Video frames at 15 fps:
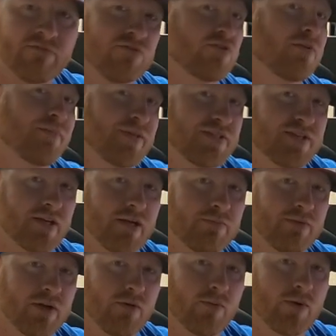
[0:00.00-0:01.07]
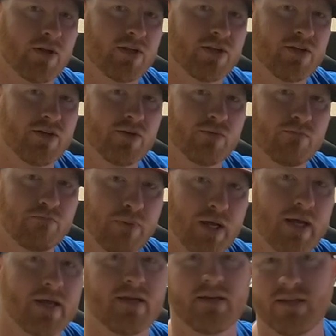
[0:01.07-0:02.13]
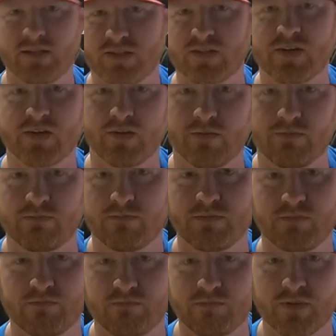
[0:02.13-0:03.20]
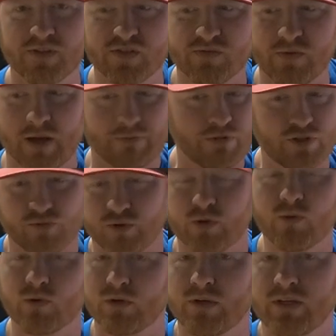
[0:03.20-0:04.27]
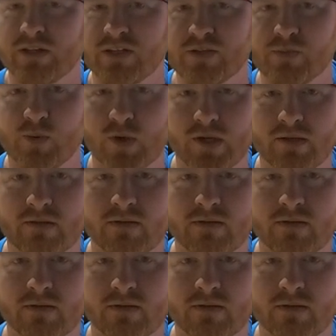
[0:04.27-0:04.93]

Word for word: streaming setup that I wanted to do, but it's going to this I'm just recording at this point.